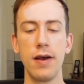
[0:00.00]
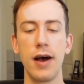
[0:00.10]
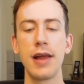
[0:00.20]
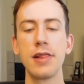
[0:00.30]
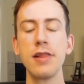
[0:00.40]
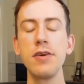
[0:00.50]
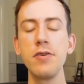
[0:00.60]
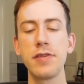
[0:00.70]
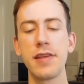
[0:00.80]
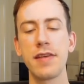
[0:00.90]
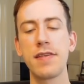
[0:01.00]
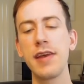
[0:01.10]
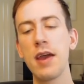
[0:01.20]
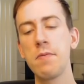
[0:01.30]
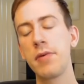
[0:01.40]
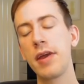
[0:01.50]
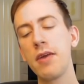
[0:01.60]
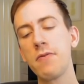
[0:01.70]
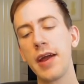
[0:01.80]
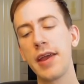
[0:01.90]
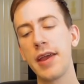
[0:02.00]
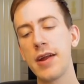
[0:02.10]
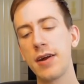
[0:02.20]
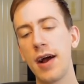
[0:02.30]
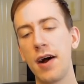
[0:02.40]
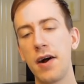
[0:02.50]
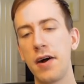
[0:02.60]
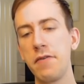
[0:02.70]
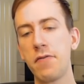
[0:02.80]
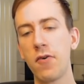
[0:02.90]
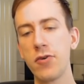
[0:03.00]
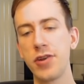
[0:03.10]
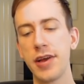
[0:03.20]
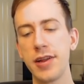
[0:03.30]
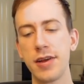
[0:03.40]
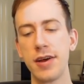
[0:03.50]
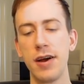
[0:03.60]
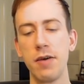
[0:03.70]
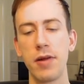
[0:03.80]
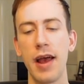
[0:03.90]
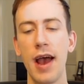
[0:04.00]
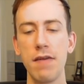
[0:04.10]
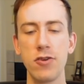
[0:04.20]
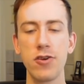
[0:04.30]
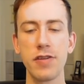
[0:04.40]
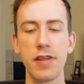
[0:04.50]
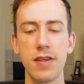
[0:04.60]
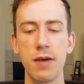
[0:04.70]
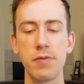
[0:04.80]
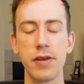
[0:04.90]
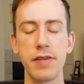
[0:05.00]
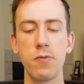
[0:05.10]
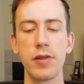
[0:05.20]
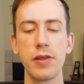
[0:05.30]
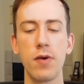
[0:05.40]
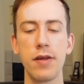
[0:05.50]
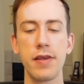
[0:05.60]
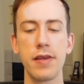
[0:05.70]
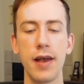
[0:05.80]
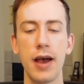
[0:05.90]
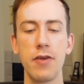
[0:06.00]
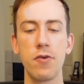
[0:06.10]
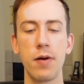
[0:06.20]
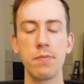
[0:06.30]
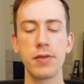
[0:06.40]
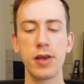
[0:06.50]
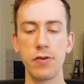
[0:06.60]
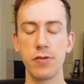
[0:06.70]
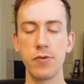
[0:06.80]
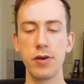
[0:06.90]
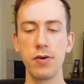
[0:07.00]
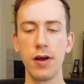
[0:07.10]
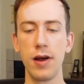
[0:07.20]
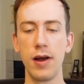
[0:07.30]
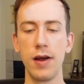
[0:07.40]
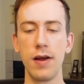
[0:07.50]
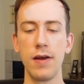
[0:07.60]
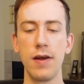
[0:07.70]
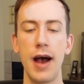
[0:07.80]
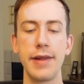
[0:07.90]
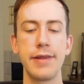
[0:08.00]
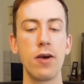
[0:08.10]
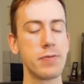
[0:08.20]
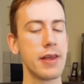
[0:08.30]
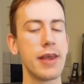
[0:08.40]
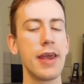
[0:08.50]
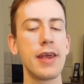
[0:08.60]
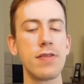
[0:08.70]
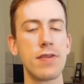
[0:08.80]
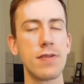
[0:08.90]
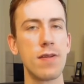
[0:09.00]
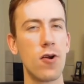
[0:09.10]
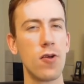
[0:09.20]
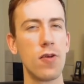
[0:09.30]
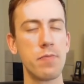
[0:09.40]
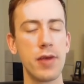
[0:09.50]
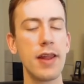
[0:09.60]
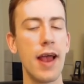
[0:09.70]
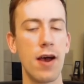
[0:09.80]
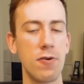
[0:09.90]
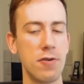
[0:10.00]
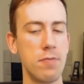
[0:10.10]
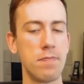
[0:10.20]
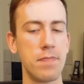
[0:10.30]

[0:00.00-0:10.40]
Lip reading: I lose the CMP right here. Unfortunate, but I have to shield this up because I really want this Hydro Pump to go through. I don't think he can snarl me down.